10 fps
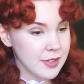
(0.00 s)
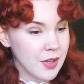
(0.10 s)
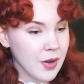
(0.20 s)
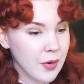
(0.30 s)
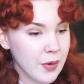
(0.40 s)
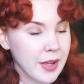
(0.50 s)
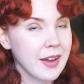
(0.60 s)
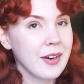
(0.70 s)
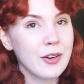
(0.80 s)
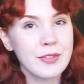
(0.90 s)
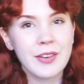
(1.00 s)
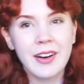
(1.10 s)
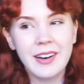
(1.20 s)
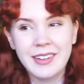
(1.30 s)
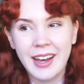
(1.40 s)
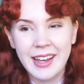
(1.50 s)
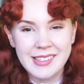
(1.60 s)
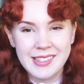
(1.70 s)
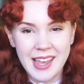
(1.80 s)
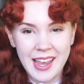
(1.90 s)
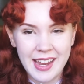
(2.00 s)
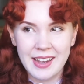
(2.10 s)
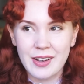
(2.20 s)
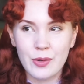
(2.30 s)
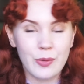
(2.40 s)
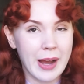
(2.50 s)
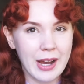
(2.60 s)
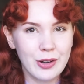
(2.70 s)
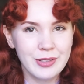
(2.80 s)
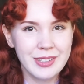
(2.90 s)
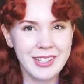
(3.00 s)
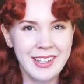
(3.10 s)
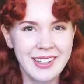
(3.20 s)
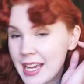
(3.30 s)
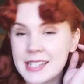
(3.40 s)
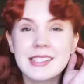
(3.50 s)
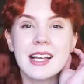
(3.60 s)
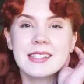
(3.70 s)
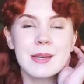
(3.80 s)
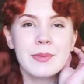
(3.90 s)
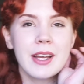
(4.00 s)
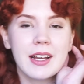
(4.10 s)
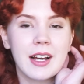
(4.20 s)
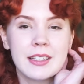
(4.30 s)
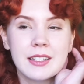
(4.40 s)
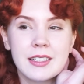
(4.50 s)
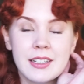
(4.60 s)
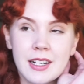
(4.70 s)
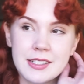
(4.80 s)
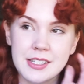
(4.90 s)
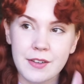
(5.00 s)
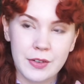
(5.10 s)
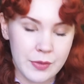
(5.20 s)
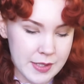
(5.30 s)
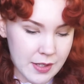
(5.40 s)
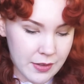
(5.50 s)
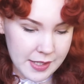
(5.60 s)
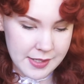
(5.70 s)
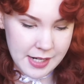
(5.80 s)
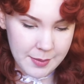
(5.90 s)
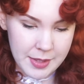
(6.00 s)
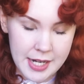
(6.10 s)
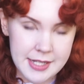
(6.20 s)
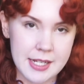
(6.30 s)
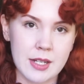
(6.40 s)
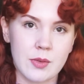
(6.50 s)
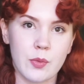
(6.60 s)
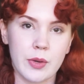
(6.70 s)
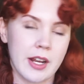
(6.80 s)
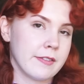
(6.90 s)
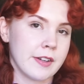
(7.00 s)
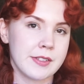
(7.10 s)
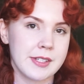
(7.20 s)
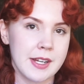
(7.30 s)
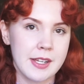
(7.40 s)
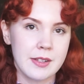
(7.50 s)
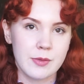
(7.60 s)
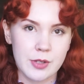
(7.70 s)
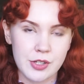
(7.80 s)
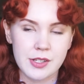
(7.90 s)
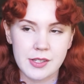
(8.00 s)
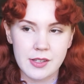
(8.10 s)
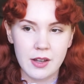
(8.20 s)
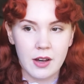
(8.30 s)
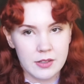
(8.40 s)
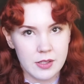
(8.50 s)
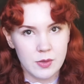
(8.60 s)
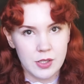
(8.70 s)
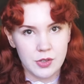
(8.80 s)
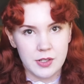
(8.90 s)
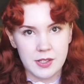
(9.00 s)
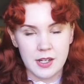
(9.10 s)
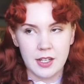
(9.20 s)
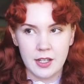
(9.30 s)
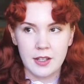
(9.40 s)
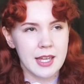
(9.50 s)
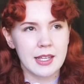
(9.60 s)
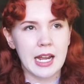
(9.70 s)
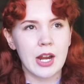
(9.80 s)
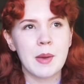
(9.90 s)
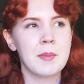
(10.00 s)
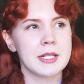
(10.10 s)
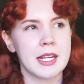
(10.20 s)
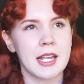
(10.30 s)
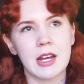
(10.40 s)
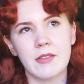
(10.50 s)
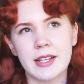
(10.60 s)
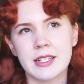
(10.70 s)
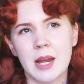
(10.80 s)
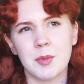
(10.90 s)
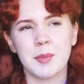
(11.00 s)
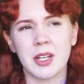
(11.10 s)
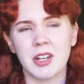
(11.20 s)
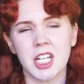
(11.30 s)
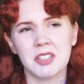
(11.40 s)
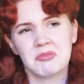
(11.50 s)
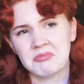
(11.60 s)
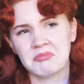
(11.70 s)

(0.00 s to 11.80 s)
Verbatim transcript: So, overall, I'd say, wow. It does seem like I got a different result this time than I did when I first did it, which is also interesting. I think I remember taking it last time and being like,